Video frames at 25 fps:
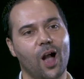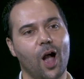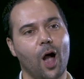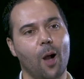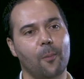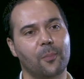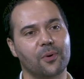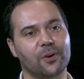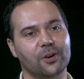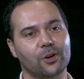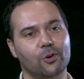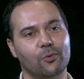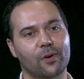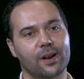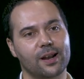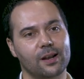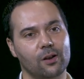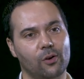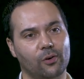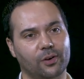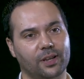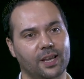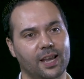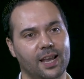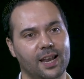urban
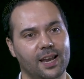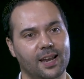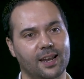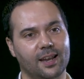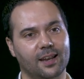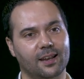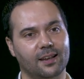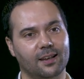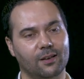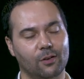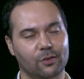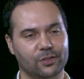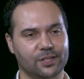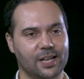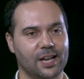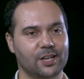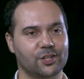gridlock in Los